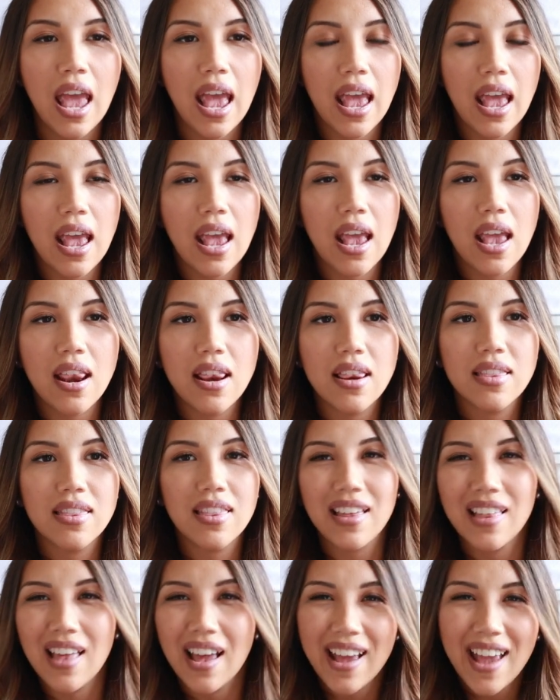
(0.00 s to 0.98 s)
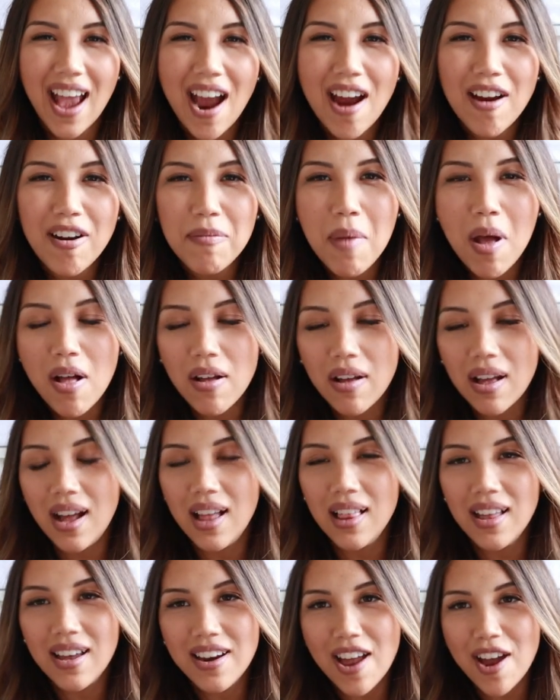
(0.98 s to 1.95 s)
and they got caramel
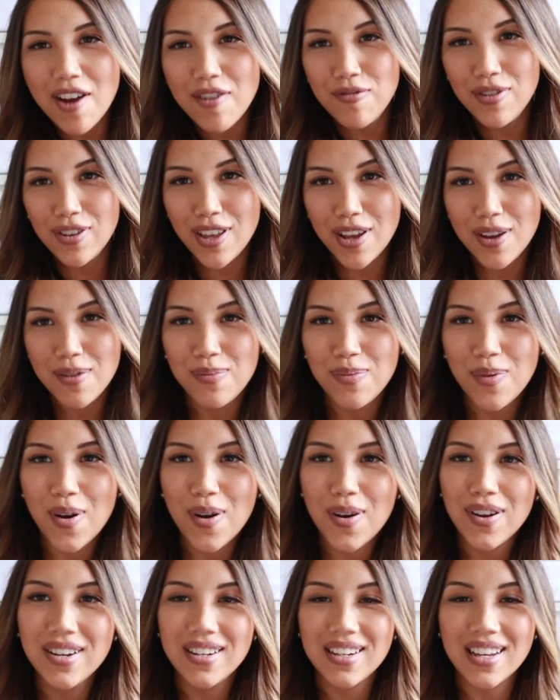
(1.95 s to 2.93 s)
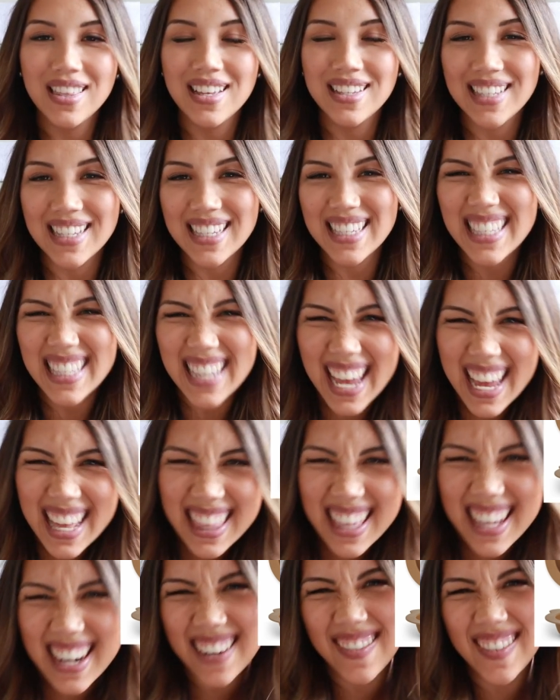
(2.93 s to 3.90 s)
color that I really want, and there's a
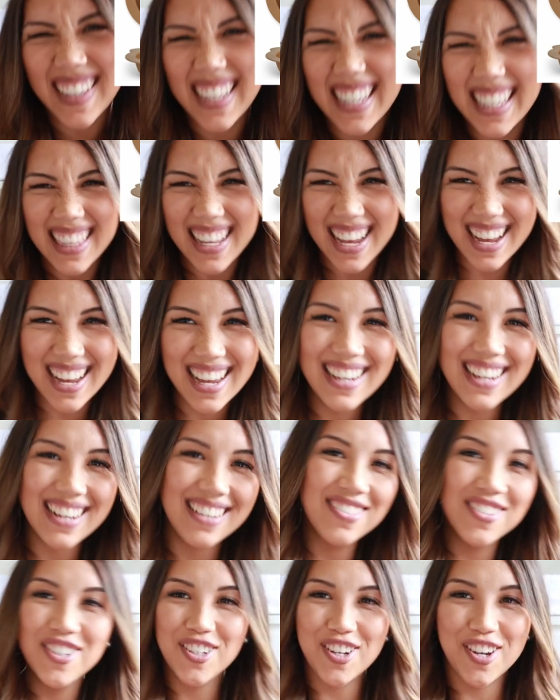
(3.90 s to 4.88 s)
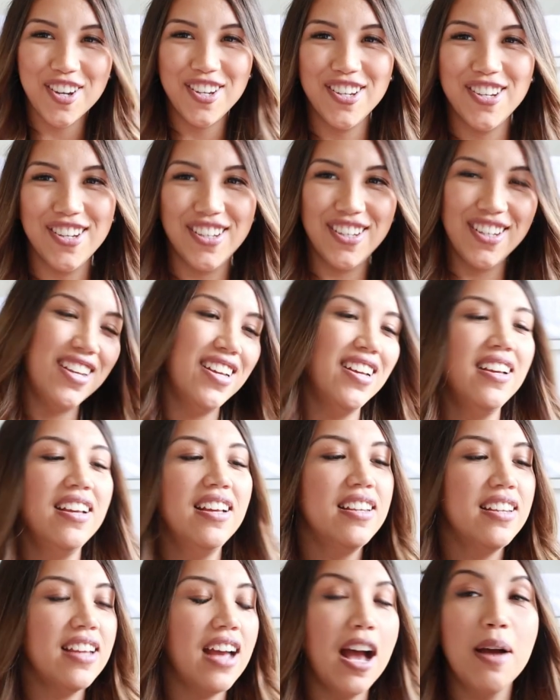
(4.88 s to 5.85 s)
set that I really like. I'll show you.
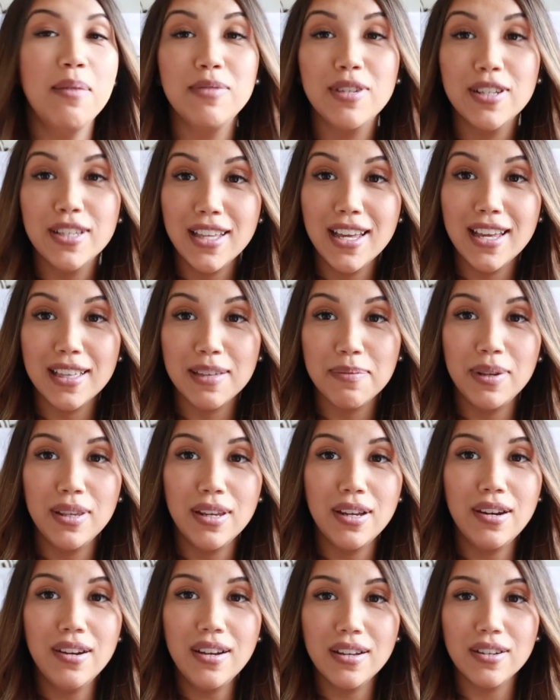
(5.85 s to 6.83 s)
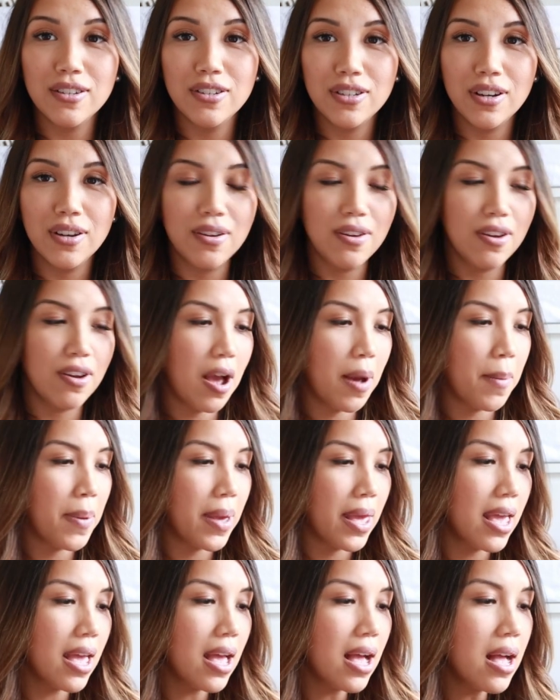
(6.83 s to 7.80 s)
Um, just link below, I'll show you
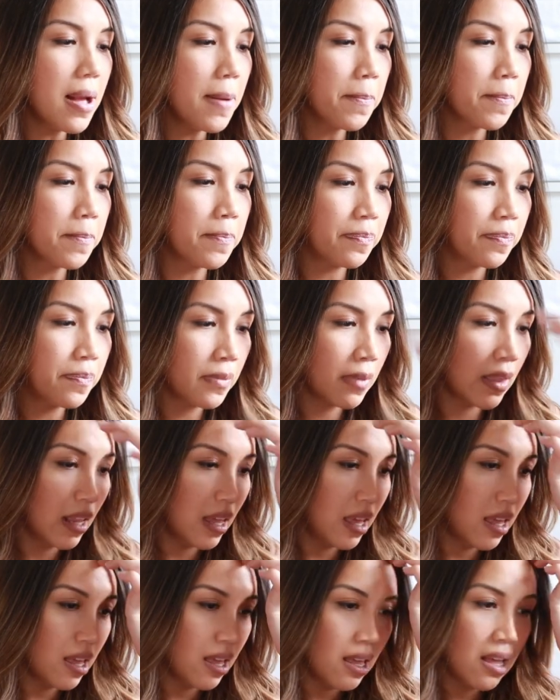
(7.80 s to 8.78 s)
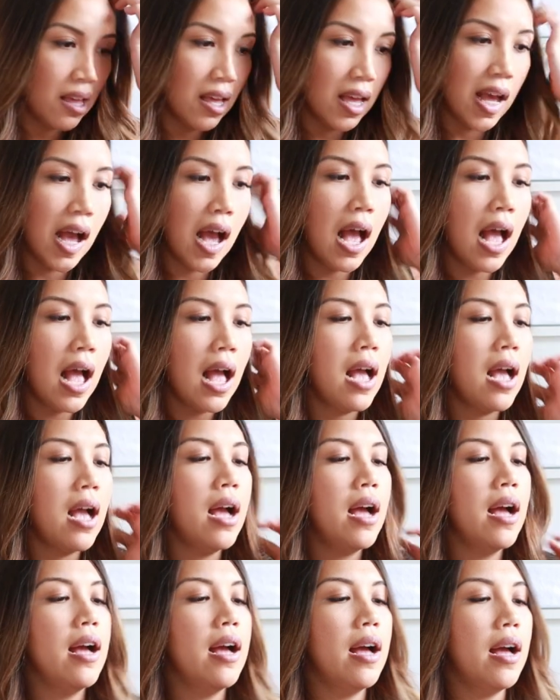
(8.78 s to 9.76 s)
up here.
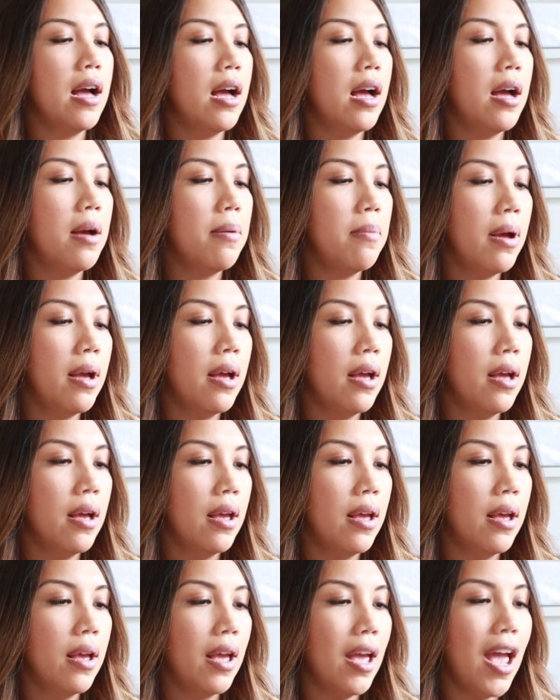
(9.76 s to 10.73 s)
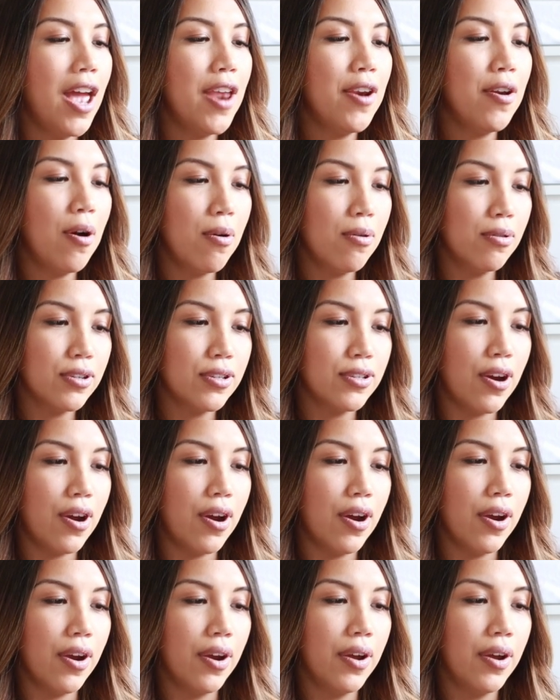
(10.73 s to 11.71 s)
Um, and
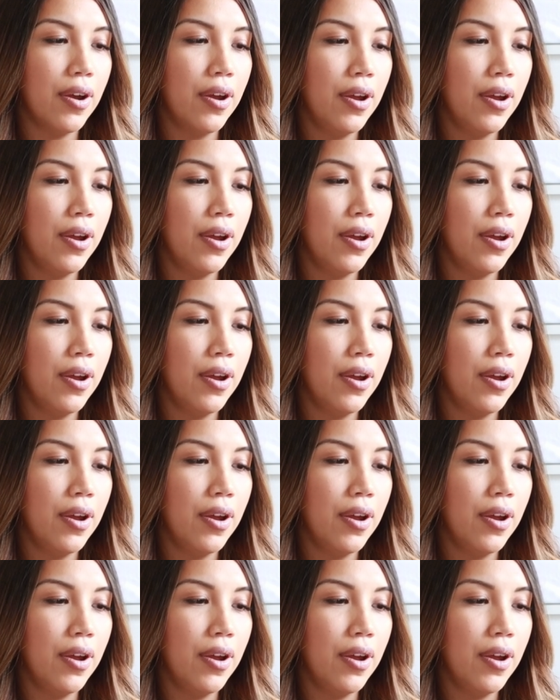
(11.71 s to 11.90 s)
also,